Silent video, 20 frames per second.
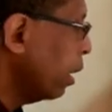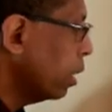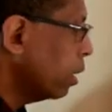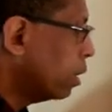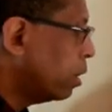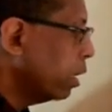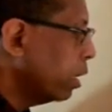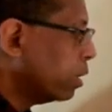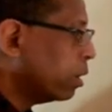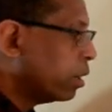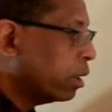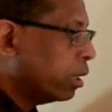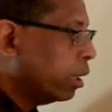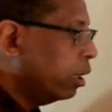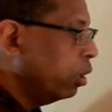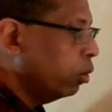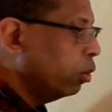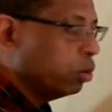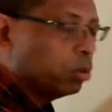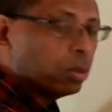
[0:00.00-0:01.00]
6
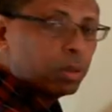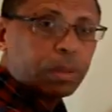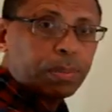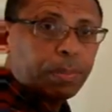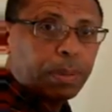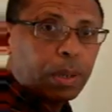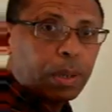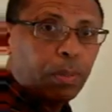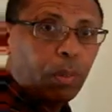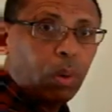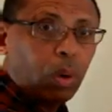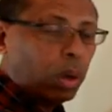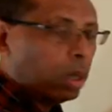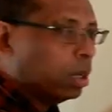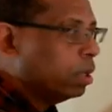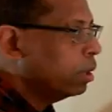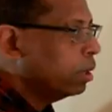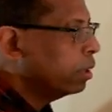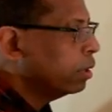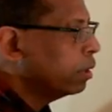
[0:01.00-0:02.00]
kilojoules per mole.
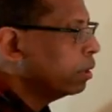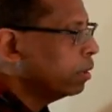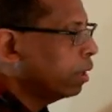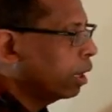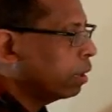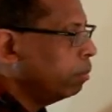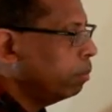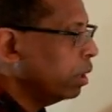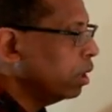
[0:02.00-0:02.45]
That